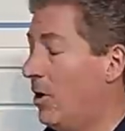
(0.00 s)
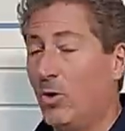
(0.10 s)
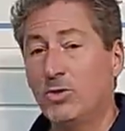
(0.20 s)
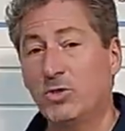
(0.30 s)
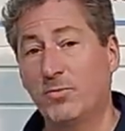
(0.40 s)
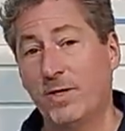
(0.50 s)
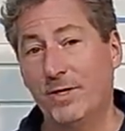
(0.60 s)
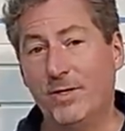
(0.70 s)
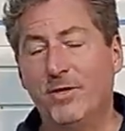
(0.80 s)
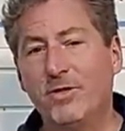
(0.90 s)
holster
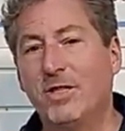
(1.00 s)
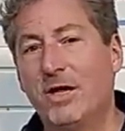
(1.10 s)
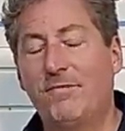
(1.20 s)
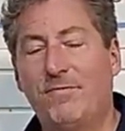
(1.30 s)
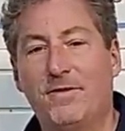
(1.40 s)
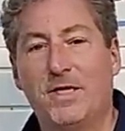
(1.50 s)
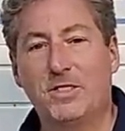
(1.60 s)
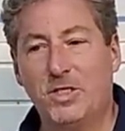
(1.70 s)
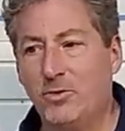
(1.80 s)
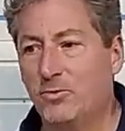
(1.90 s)
it. Another thing I found
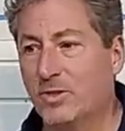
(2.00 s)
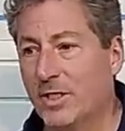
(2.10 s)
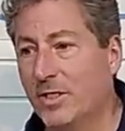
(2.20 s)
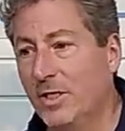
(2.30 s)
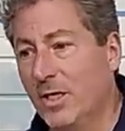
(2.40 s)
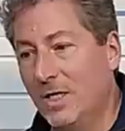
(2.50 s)
that's interesting,